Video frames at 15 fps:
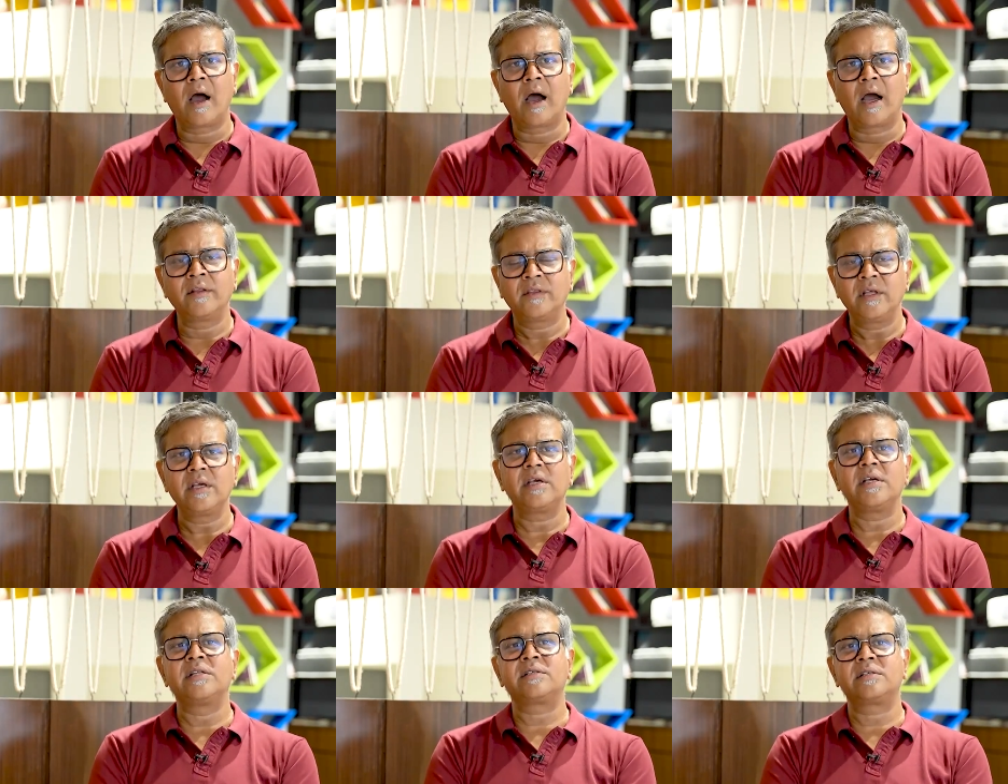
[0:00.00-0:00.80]
I
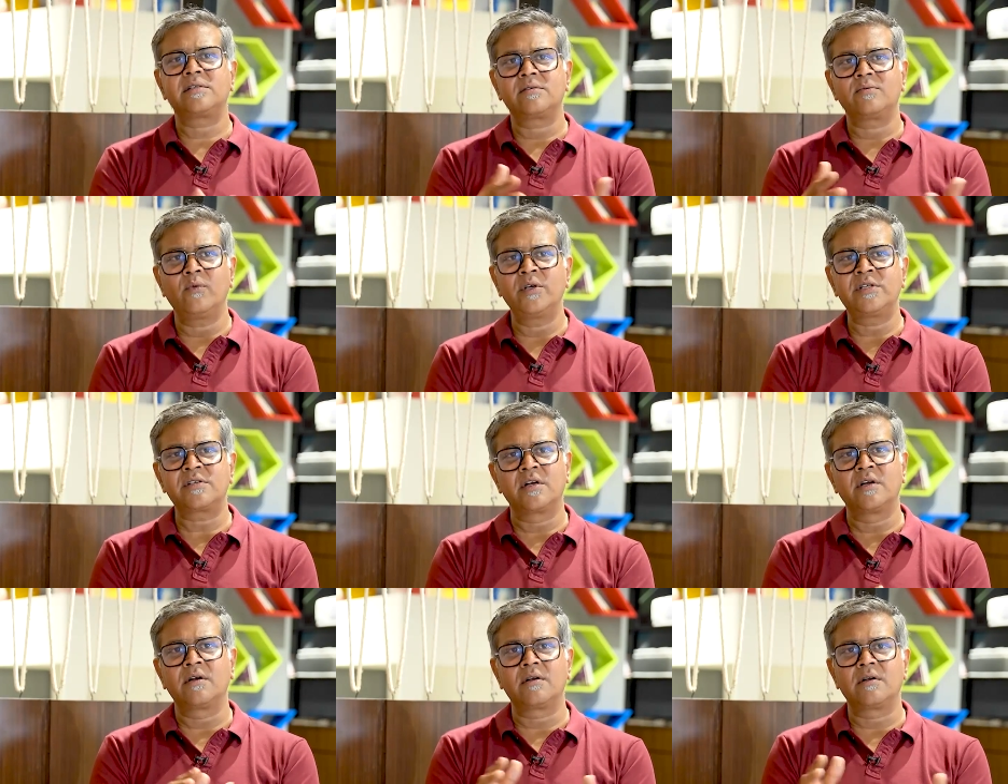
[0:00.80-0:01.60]
think we
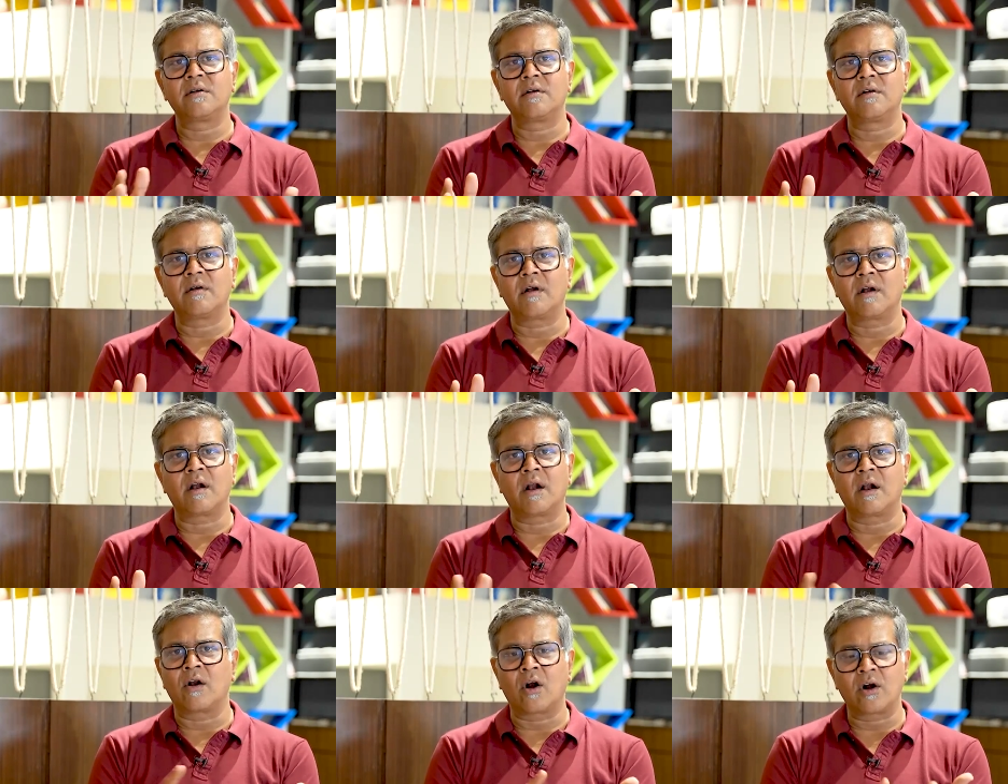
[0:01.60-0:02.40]
still
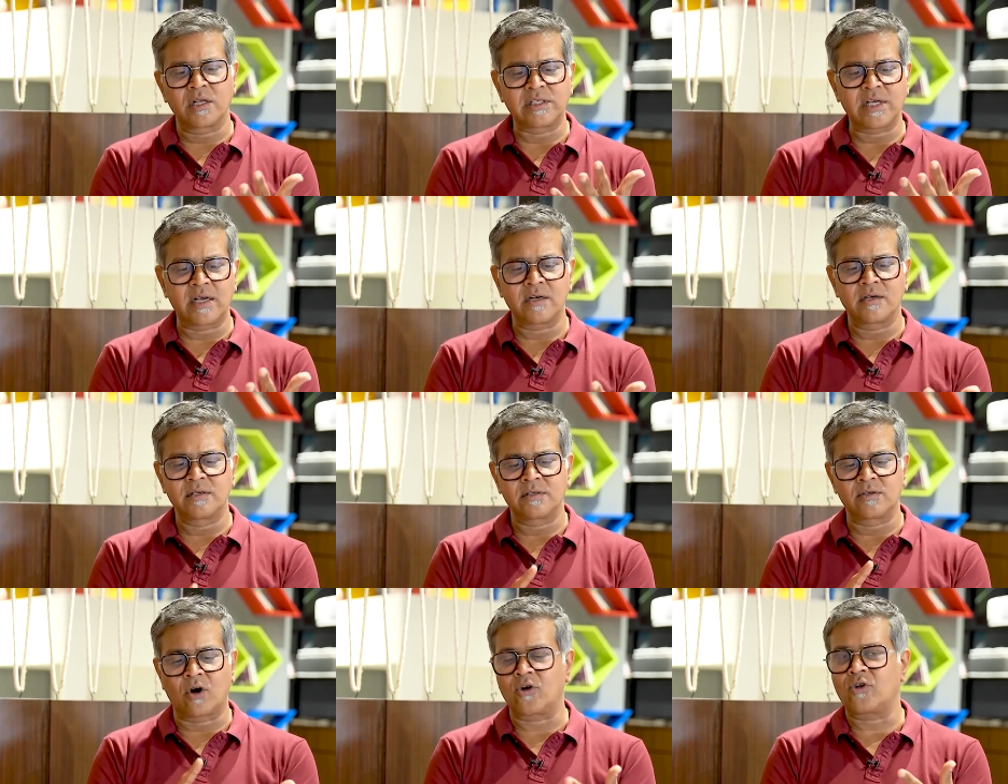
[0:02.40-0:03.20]
not
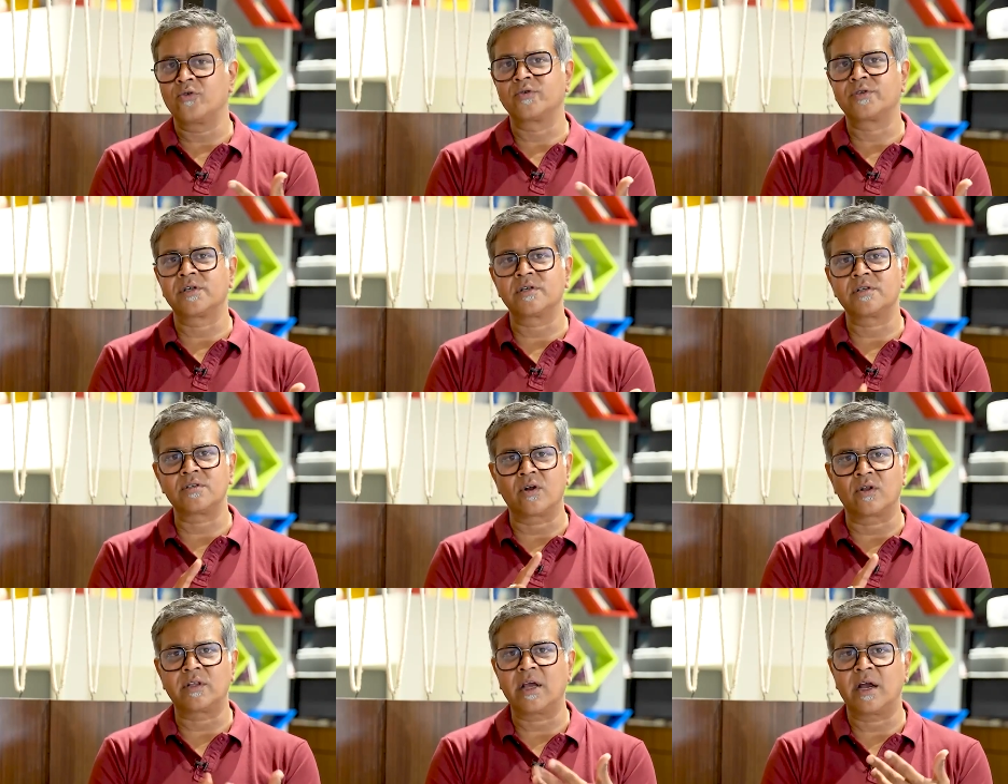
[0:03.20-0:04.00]
designers, not users,
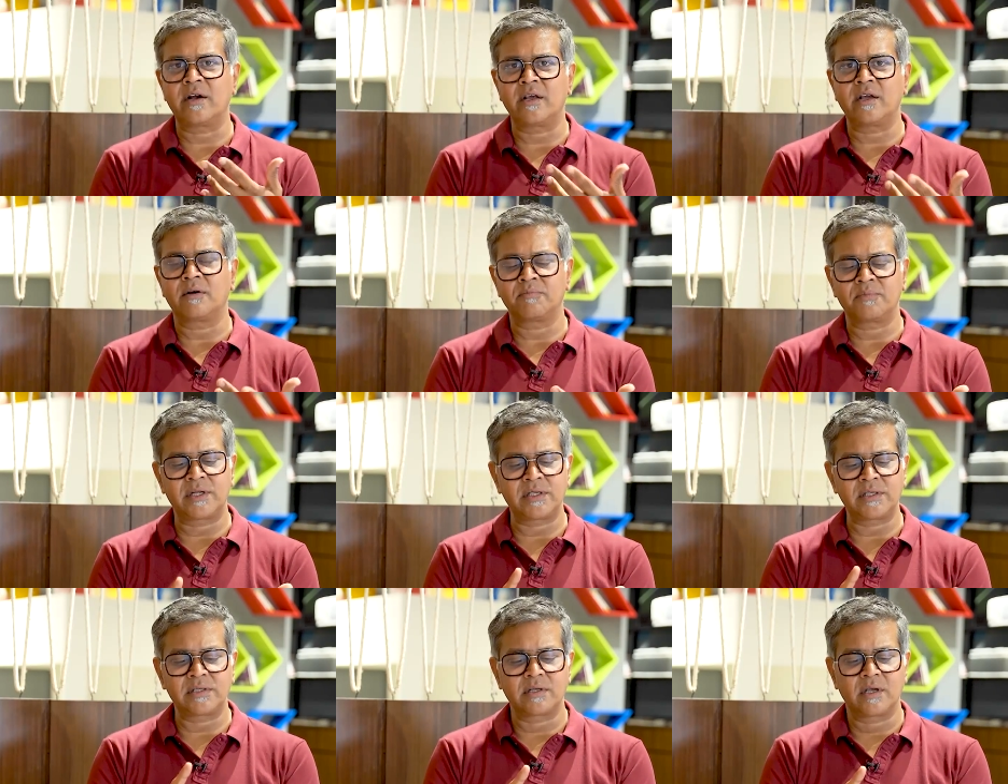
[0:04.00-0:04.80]
not the IT
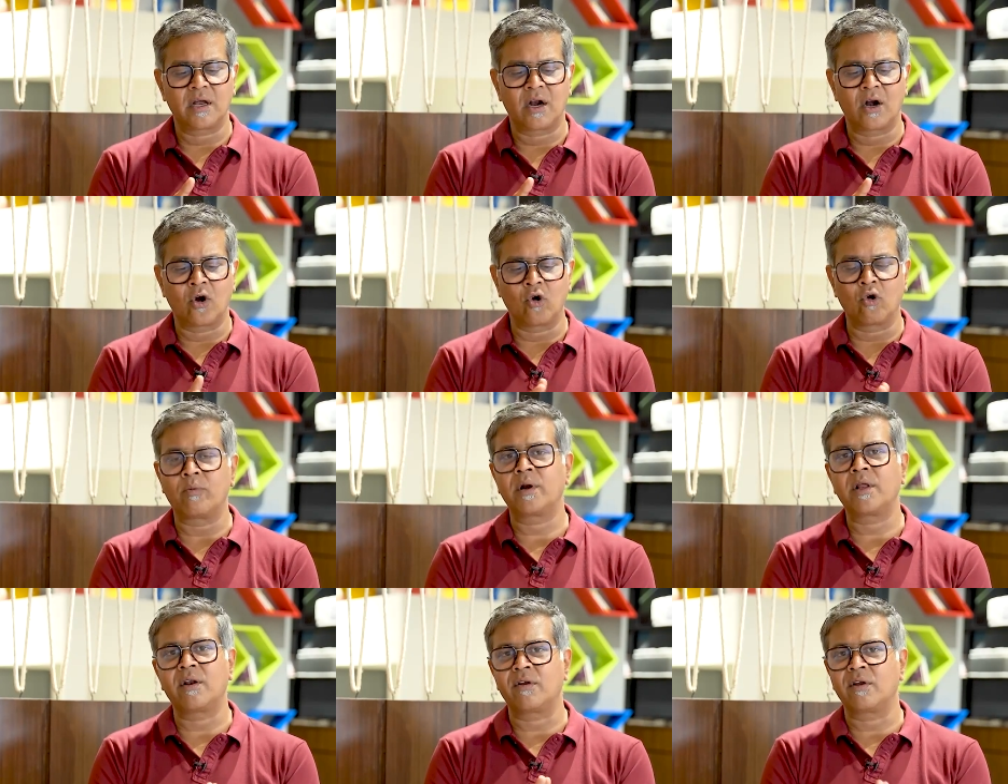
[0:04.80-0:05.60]
companies.
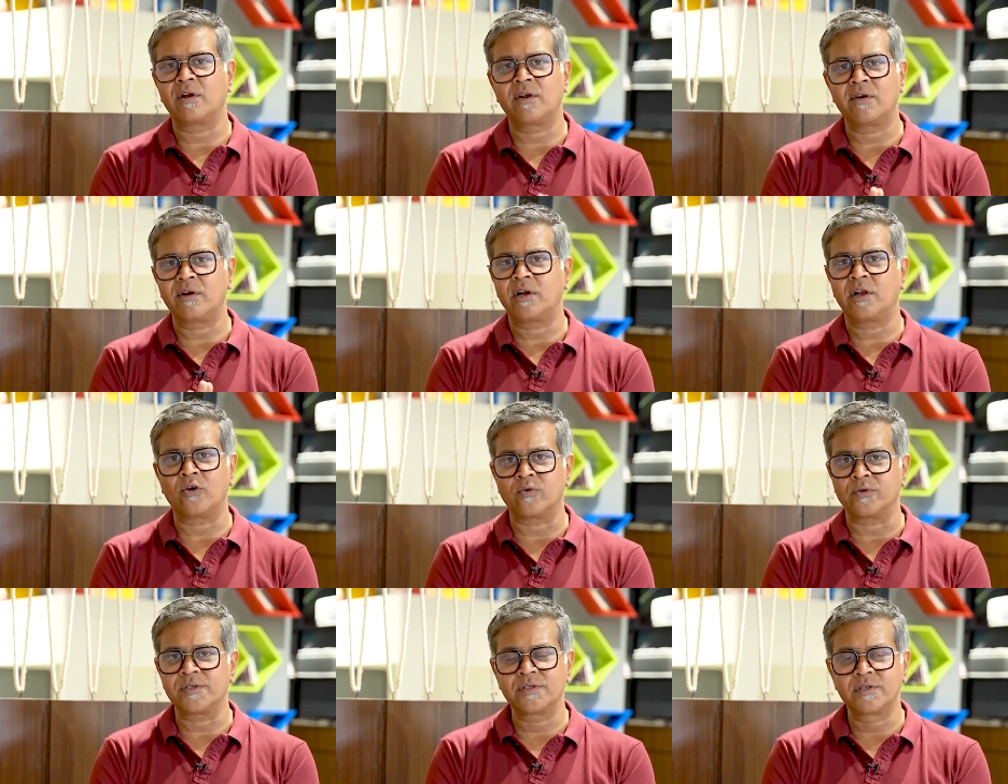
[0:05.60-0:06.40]
Nobody really
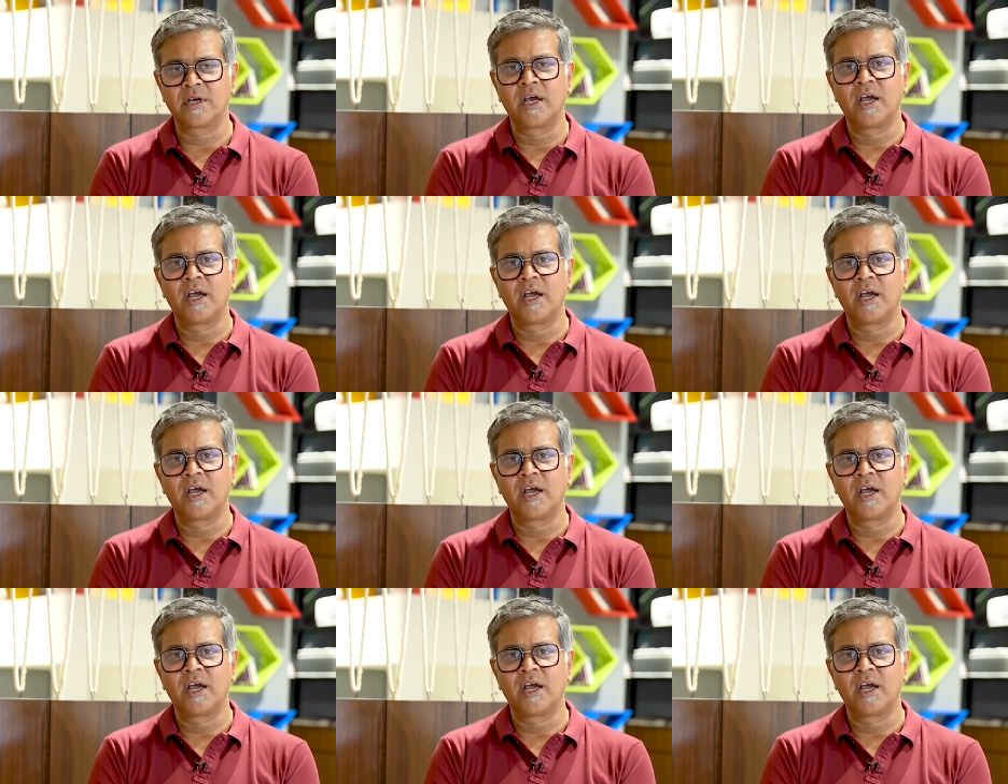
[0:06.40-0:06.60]
knows.